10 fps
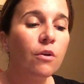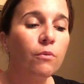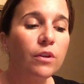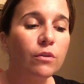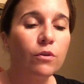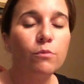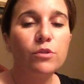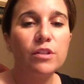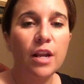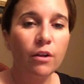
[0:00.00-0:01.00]
With the
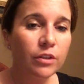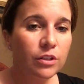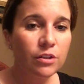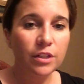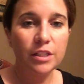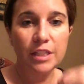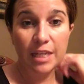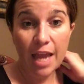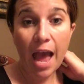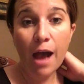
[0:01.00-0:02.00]
groups, not only do you get to
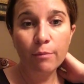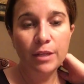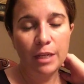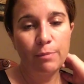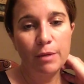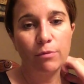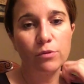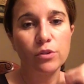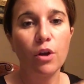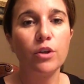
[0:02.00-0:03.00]
see how many people
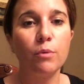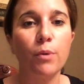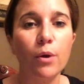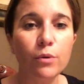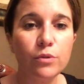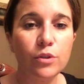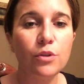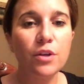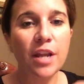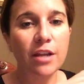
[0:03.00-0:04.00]
saw your post,
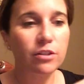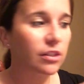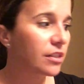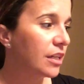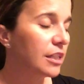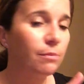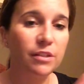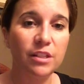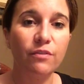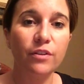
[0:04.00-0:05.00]
you can actually see
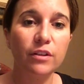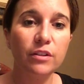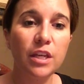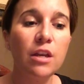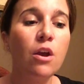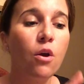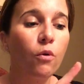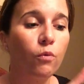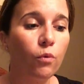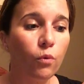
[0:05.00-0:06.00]
specifically
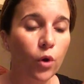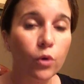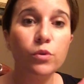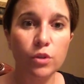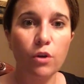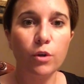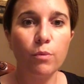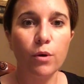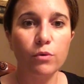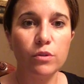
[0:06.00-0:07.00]
who saw your
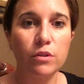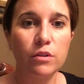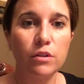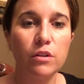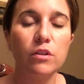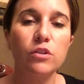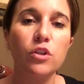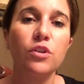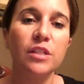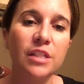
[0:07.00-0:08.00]
post. So
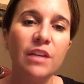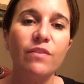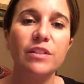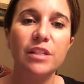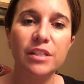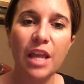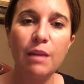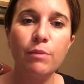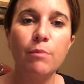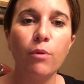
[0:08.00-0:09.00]
you can see if it's the
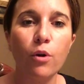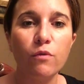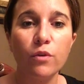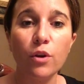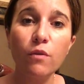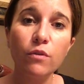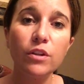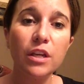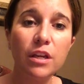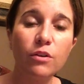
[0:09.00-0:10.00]
same people over and over
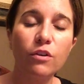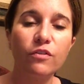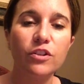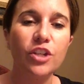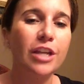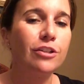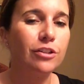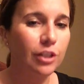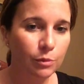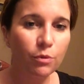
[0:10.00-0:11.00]
again, or if it
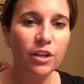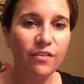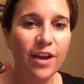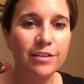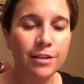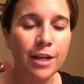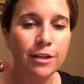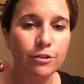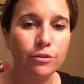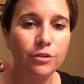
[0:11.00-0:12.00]
changes. It's pretty
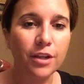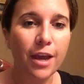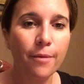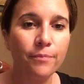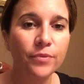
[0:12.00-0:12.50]
fascinating to look at.